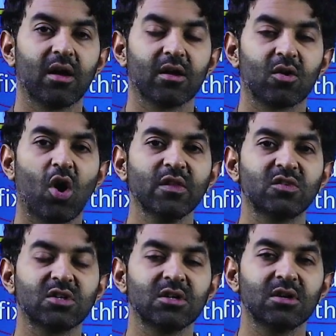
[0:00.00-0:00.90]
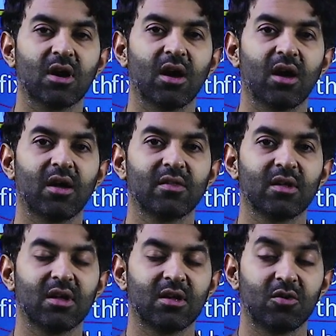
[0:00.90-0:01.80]
constant
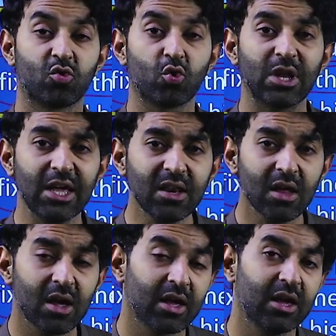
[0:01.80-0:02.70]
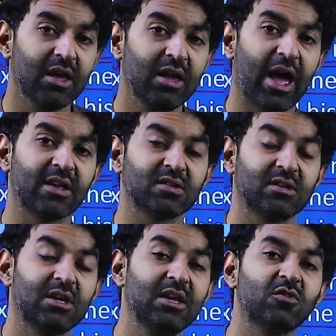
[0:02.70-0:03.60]
routine.
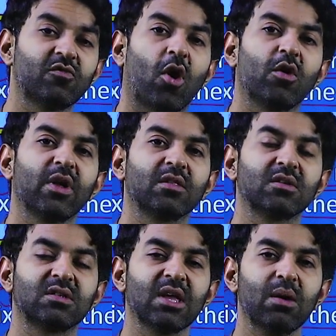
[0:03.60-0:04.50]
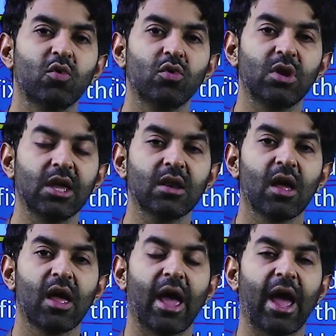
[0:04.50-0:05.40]
He's following the same routine,
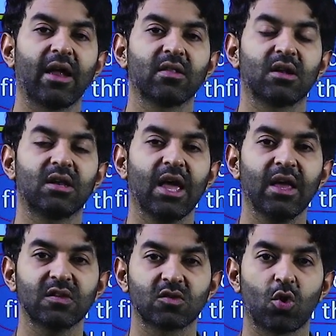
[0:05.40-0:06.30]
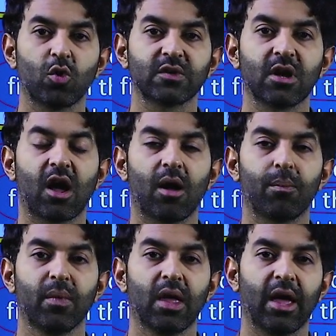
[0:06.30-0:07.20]
and the day is closing
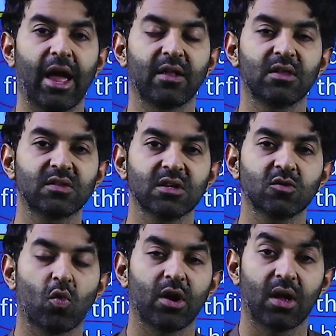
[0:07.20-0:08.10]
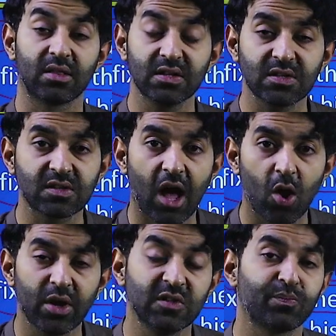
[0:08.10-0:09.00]
up, and this is
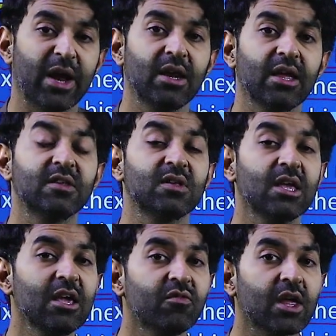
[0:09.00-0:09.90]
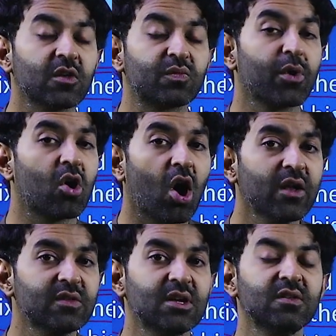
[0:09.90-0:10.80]
how he's spending his evenings,
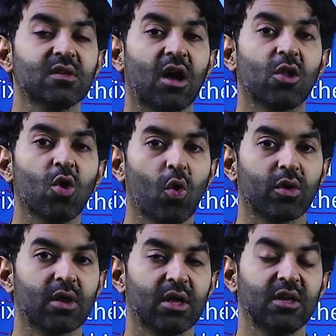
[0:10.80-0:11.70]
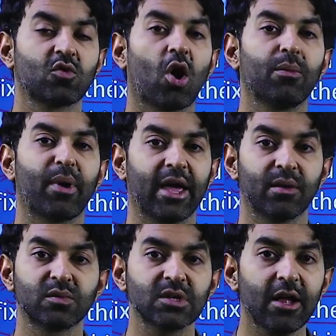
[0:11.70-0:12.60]
because he's alone, he's all by
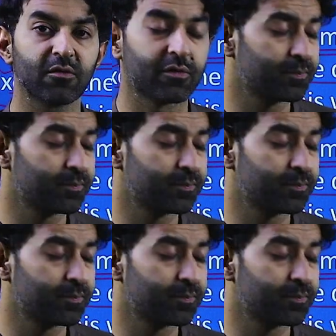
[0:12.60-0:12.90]
himself.